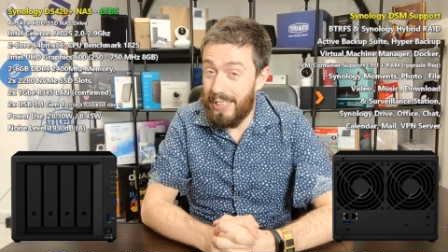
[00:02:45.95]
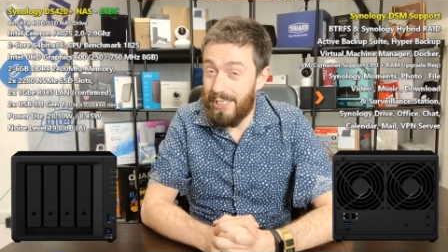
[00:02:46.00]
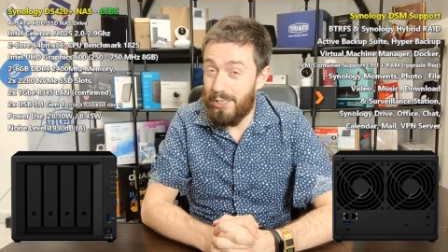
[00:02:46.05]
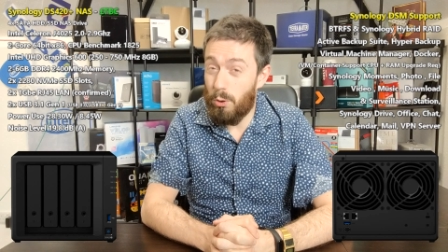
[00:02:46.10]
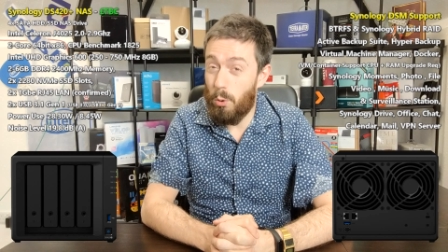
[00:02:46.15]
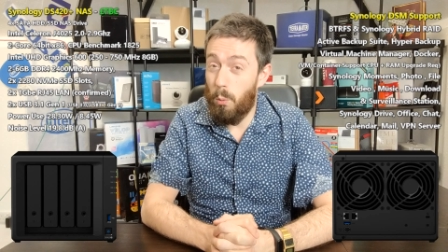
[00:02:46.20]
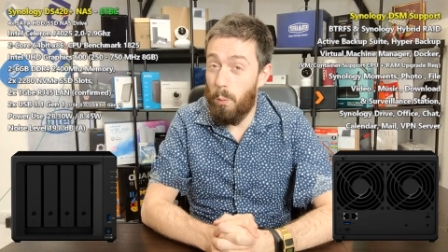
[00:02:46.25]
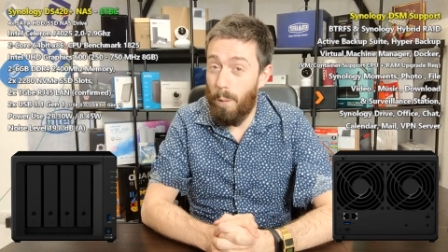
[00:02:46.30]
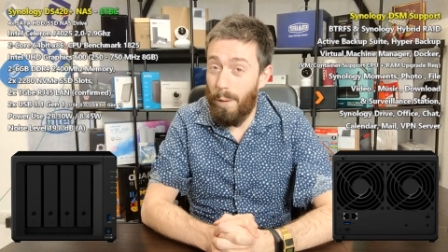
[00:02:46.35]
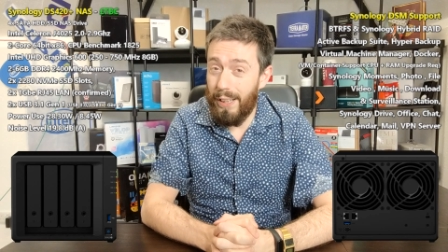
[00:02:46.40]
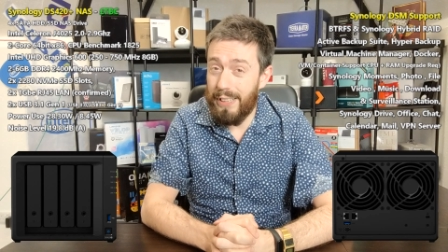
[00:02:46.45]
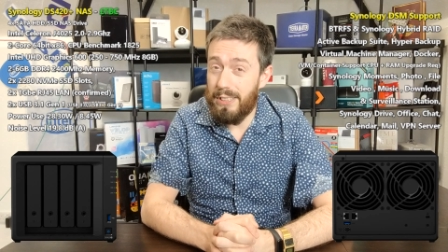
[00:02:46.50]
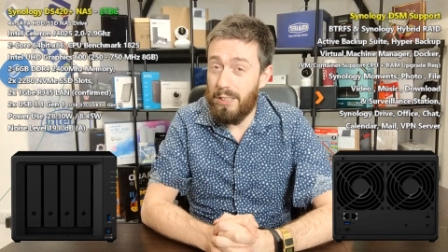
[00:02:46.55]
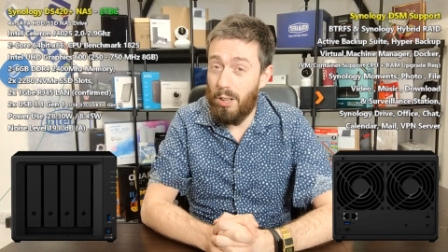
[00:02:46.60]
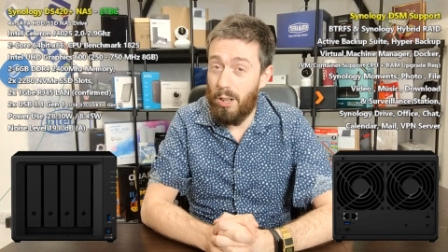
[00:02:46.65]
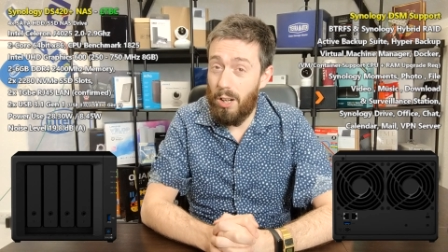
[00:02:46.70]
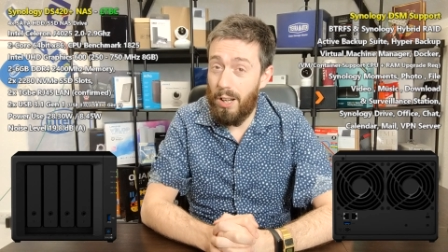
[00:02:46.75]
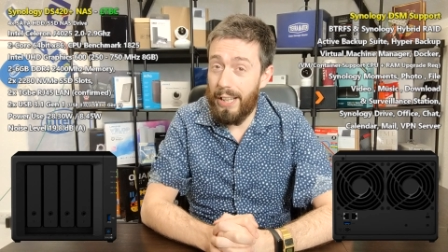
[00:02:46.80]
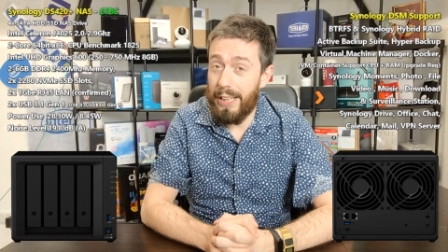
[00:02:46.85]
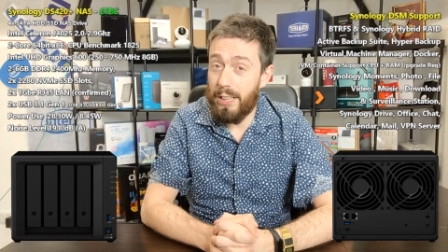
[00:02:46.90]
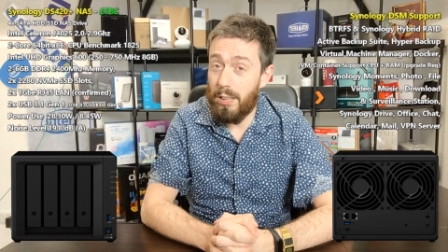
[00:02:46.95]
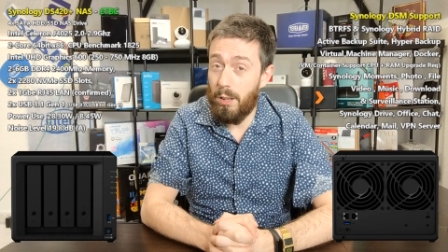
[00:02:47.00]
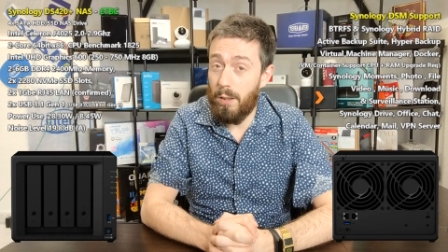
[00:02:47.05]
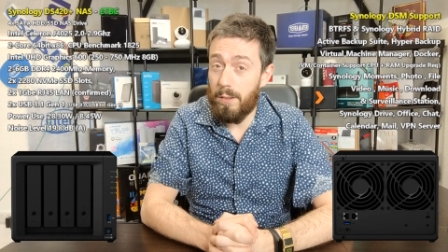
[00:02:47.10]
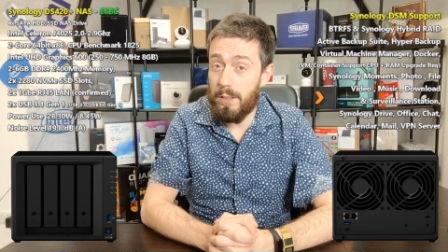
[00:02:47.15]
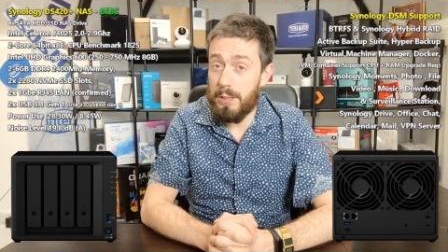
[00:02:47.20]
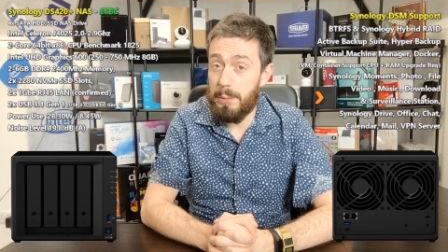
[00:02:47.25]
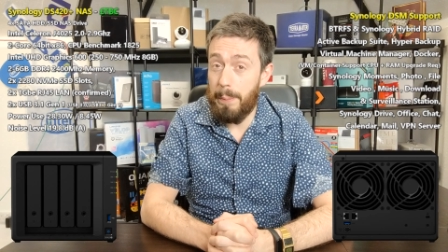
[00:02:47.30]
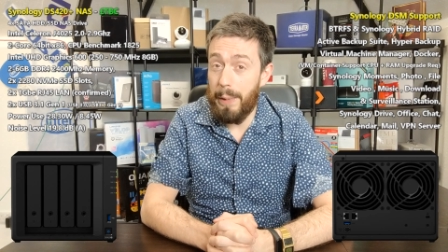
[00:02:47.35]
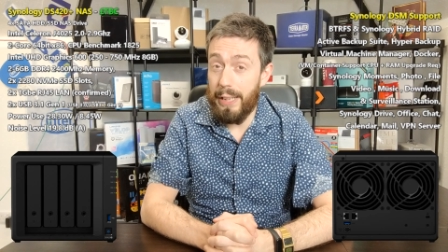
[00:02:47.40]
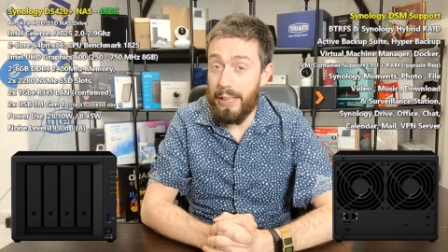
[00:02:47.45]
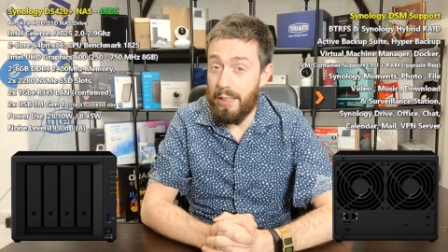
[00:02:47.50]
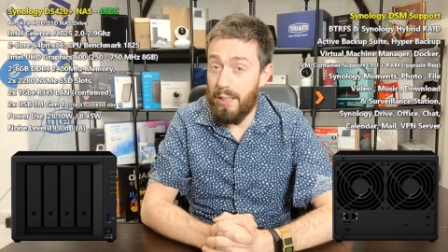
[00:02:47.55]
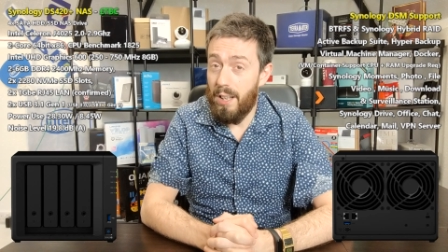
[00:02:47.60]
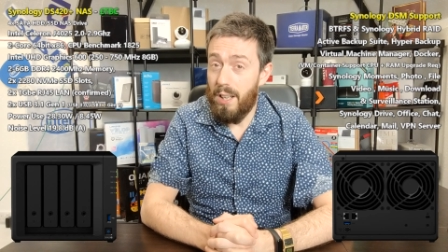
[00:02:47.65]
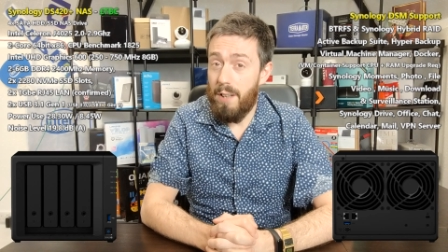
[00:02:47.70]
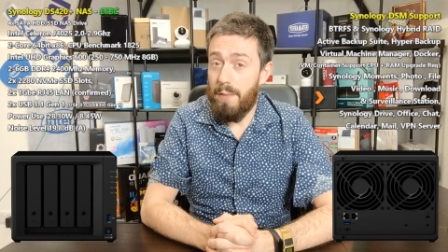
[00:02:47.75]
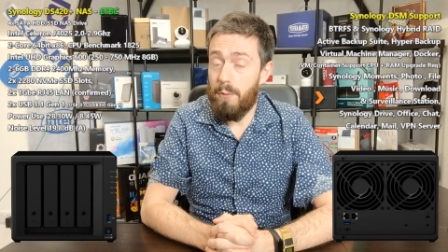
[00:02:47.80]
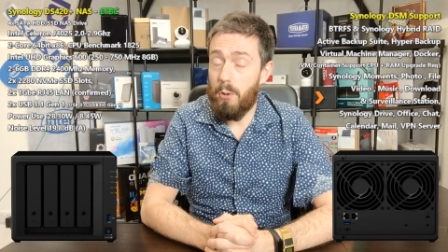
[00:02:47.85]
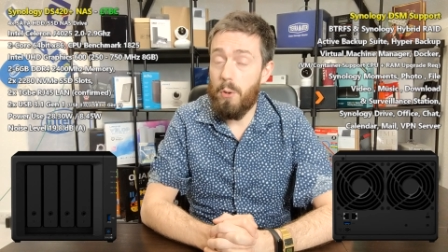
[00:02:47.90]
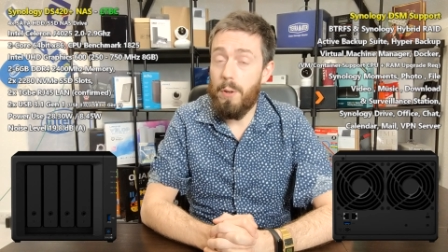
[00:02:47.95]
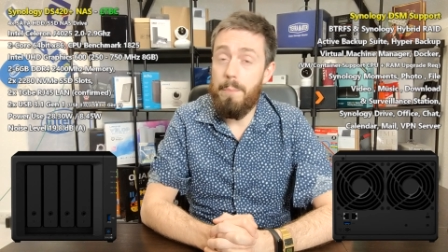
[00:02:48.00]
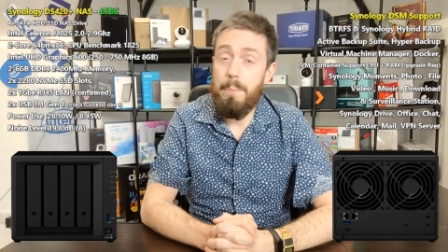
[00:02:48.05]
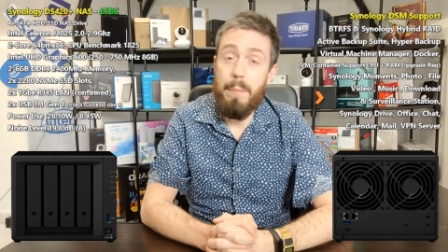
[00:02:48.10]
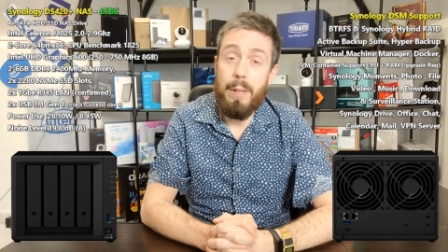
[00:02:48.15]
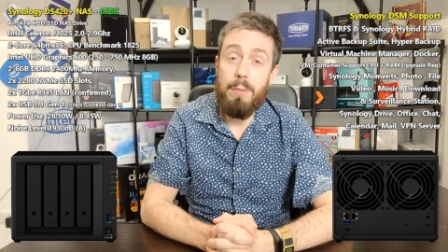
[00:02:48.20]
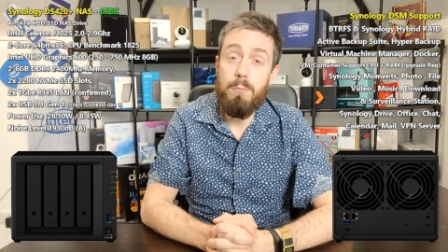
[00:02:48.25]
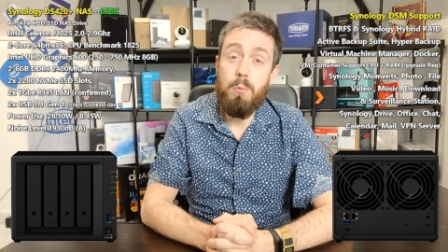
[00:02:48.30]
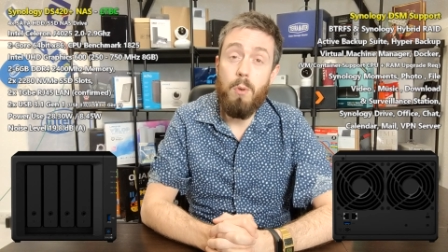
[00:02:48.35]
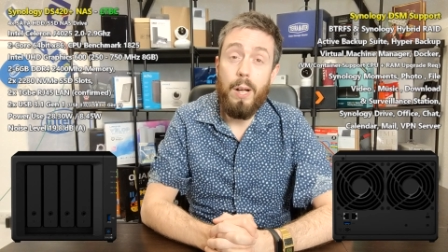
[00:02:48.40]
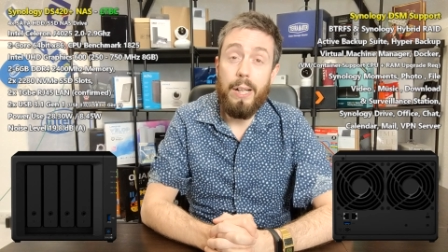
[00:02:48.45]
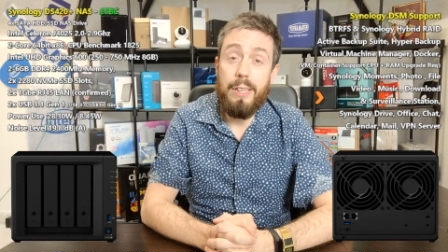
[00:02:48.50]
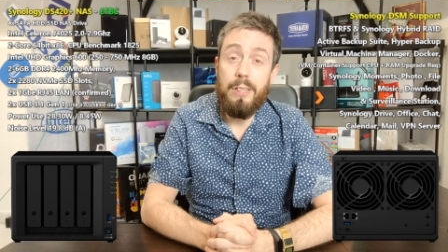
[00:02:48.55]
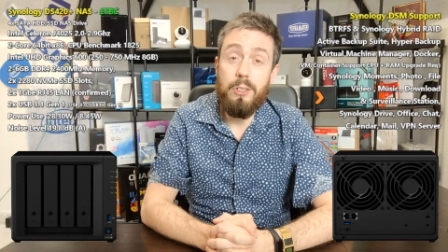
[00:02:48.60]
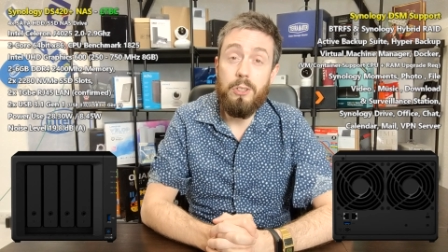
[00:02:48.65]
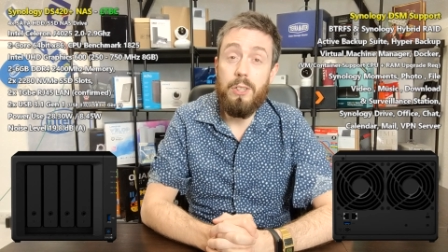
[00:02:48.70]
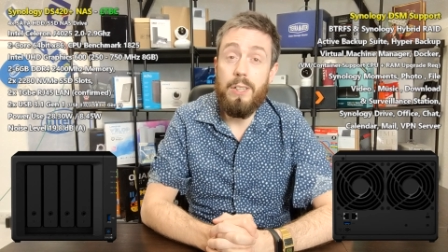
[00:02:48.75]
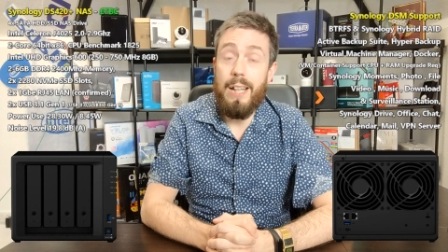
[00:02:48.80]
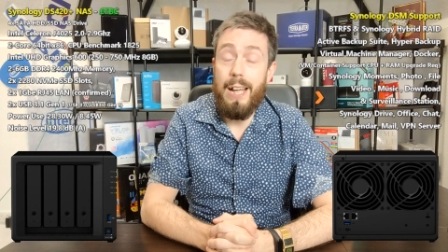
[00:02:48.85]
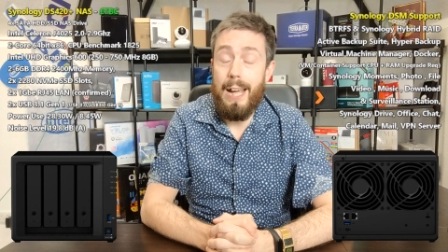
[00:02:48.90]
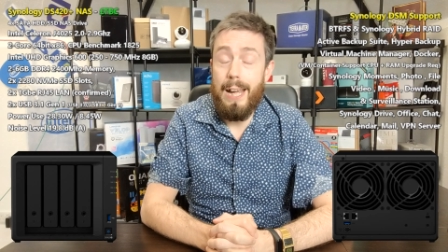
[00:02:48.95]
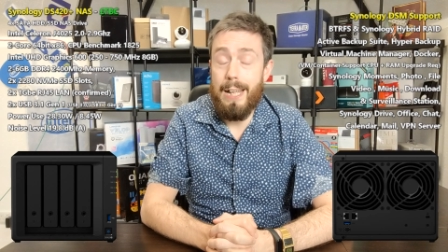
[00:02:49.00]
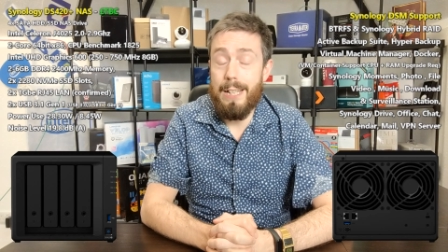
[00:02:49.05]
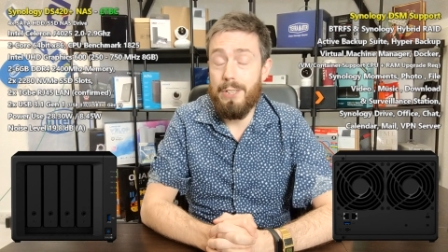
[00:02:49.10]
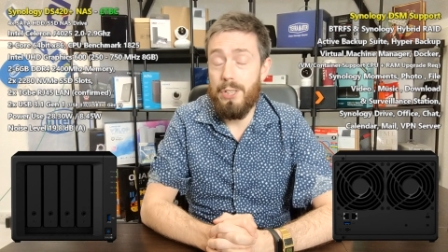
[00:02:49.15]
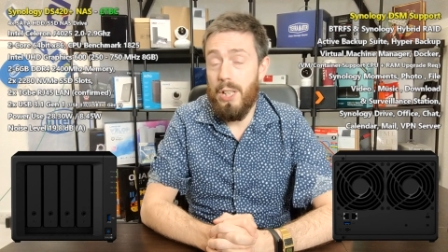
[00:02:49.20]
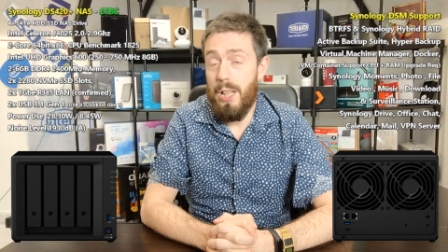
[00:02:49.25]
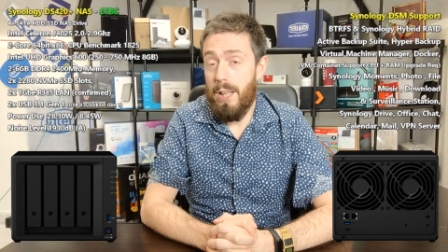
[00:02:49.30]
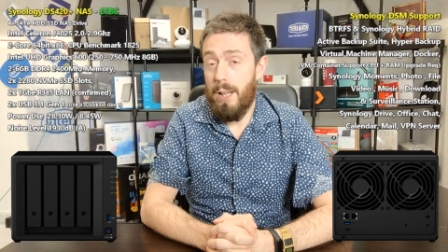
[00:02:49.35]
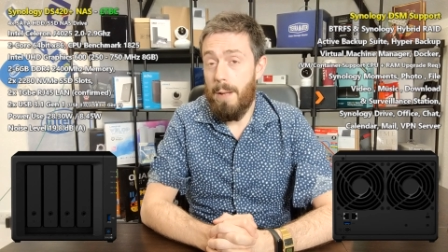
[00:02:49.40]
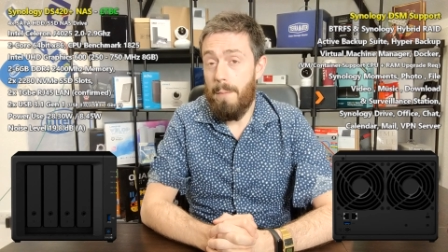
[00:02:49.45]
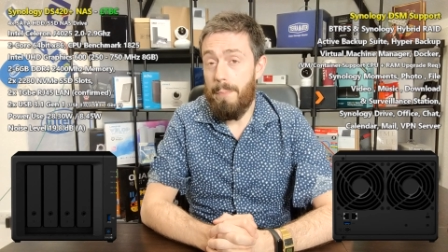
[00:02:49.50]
That's quite a high clock speed for a mid-range N A S.